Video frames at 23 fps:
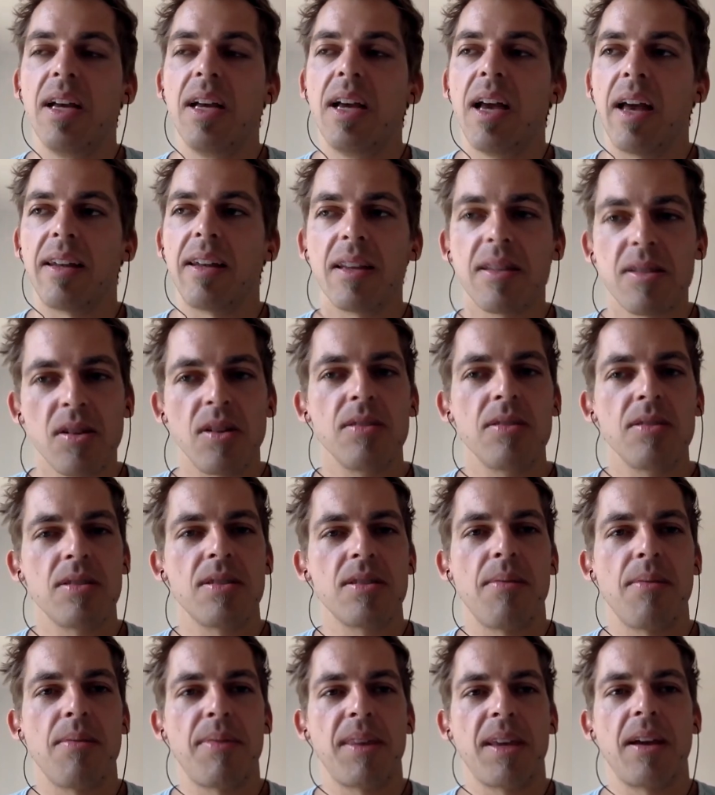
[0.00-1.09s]
And that's also
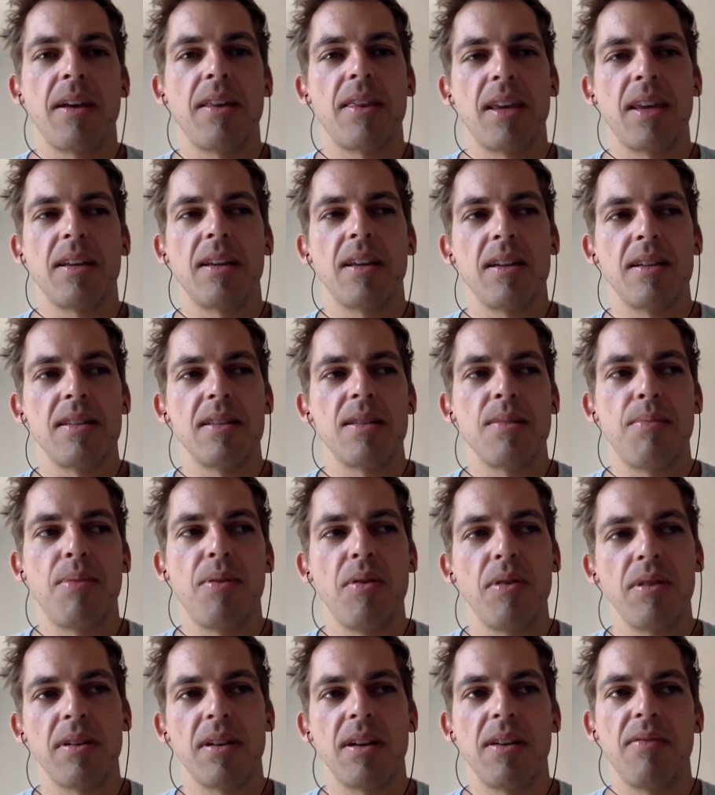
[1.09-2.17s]
something I think that is important.